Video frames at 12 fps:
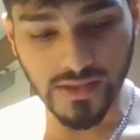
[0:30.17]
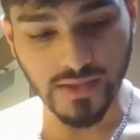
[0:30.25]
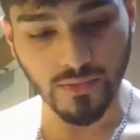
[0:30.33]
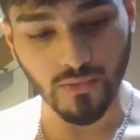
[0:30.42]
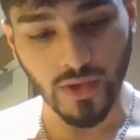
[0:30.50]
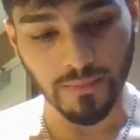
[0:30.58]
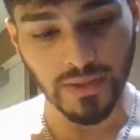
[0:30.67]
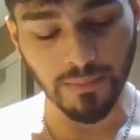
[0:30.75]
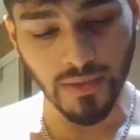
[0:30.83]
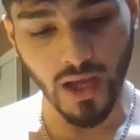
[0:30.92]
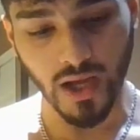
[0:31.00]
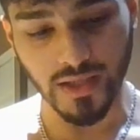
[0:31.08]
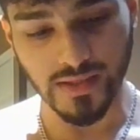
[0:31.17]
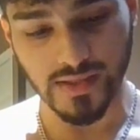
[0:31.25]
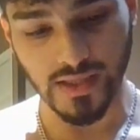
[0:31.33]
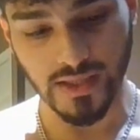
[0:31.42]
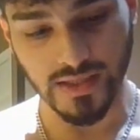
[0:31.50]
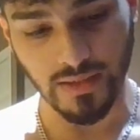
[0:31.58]
when people are
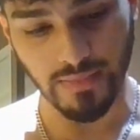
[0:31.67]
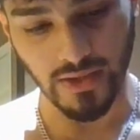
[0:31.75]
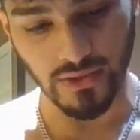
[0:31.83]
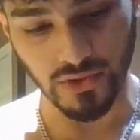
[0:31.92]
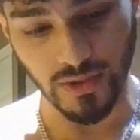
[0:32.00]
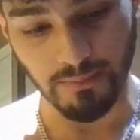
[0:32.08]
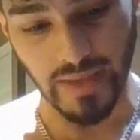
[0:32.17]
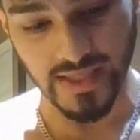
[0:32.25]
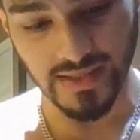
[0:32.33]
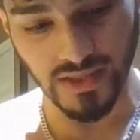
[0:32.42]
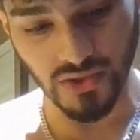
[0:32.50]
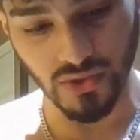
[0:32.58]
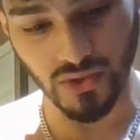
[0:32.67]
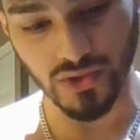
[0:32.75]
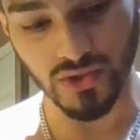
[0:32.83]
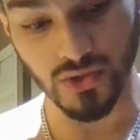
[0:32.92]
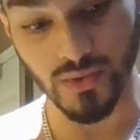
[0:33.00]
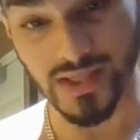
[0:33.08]
uncertain about you, the best thing you
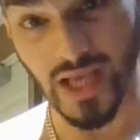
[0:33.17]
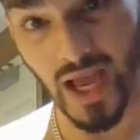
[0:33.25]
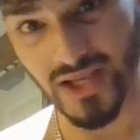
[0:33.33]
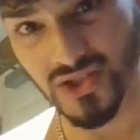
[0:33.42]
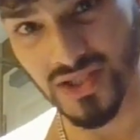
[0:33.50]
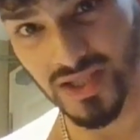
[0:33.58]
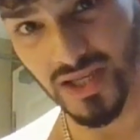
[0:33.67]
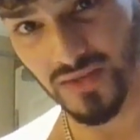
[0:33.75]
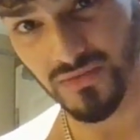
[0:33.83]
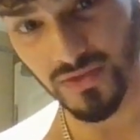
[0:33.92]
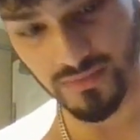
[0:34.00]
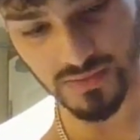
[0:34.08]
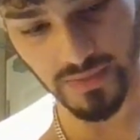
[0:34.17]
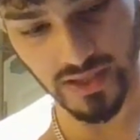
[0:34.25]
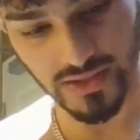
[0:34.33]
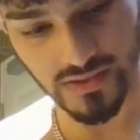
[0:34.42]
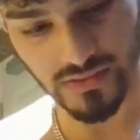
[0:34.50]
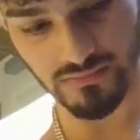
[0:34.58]
can do is actually to give them
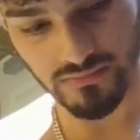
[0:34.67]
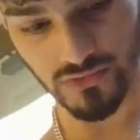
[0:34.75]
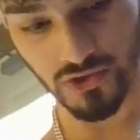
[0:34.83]
space.